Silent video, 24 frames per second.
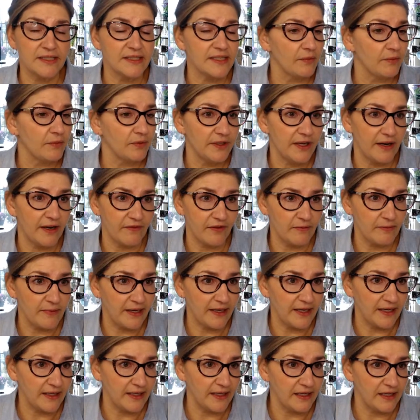I will never
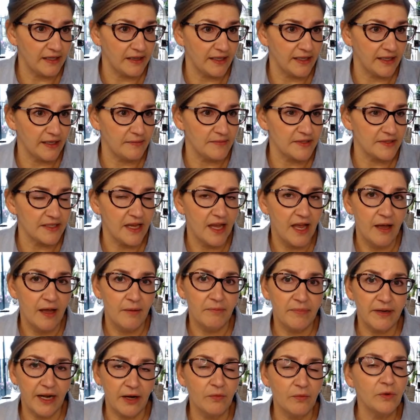make any claims,
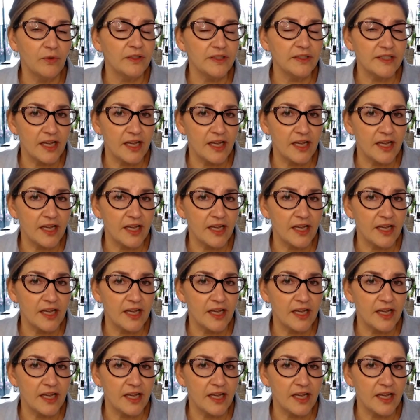but I will